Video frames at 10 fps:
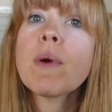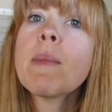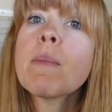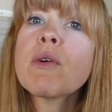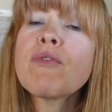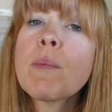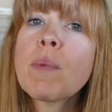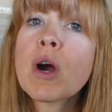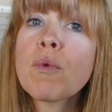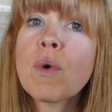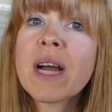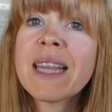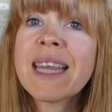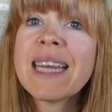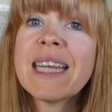Remember from part
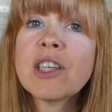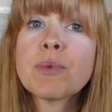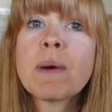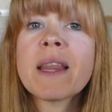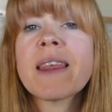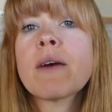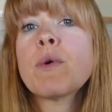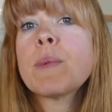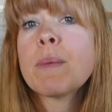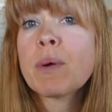one that each month I will be